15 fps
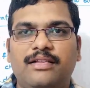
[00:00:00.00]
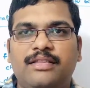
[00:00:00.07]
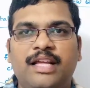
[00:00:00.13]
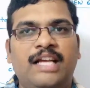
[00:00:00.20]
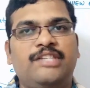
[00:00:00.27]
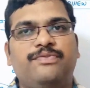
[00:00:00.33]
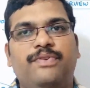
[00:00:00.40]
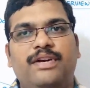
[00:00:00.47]

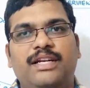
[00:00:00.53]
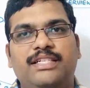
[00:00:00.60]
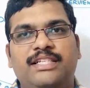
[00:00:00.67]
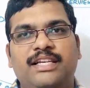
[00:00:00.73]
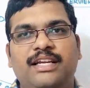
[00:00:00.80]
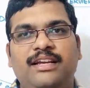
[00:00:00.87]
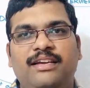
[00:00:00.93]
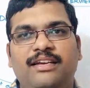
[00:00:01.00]
Thanks for
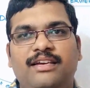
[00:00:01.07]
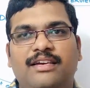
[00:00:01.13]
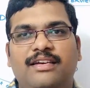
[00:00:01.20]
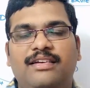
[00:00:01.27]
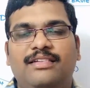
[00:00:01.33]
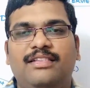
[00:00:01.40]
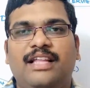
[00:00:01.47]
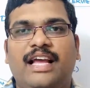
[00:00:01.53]
listening.
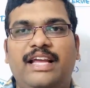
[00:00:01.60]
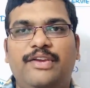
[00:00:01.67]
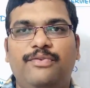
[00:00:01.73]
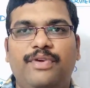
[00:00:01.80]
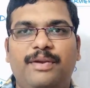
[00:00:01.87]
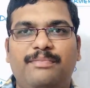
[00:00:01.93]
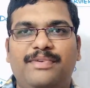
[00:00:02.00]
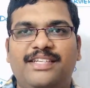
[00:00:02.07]
Thank you
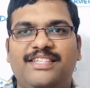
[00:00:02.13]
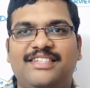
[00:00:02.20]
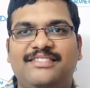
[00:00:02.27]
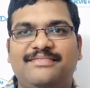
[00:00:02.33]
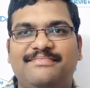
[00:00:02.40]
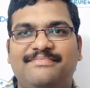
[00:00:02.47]
very much.